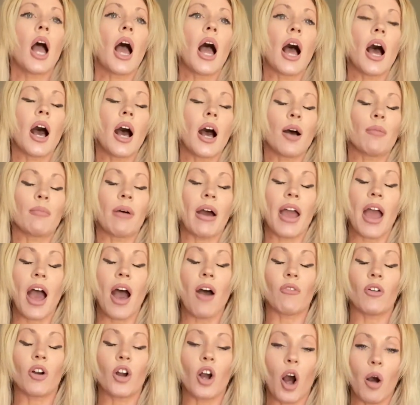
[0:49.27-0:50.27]
I
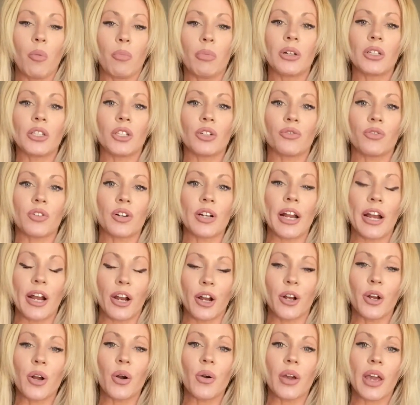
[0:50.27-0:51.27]
have a couple different
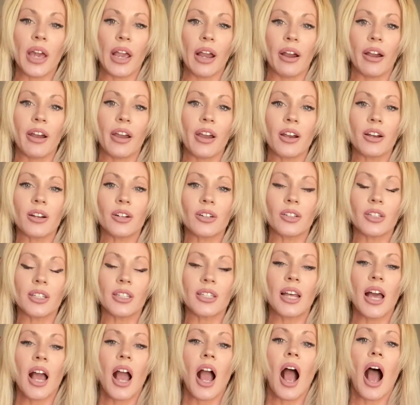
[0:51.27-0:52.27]
Ergo
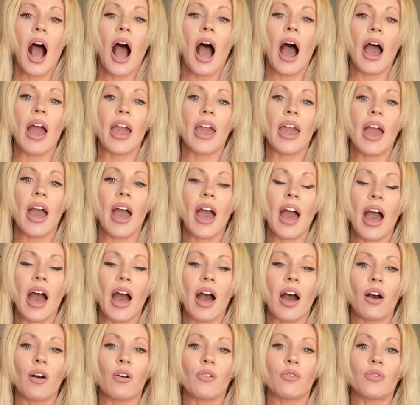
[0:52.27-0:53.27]
carriers. I
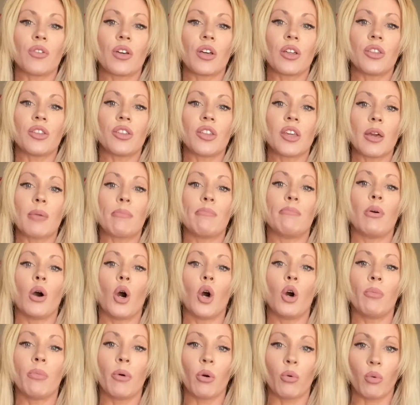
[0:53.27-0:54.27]
have the
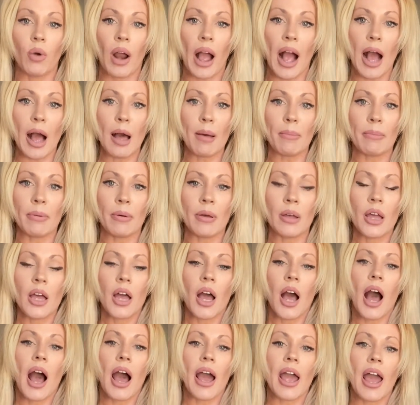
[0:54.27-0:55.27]
Boba Wrap.
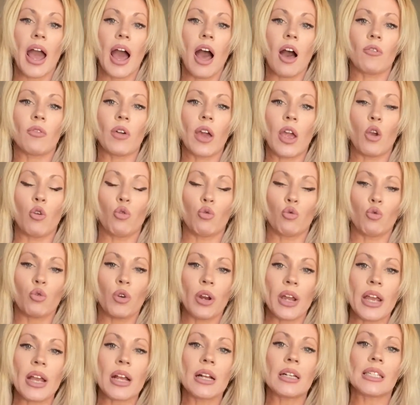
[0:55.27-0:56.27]
I have a
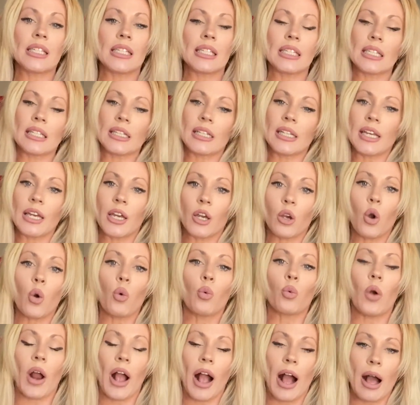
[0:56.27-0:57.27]
Ring Sling
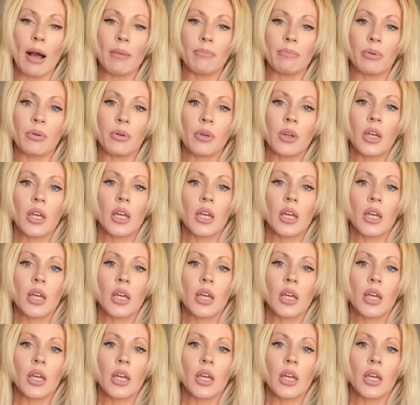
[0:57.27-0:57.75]
Wrap.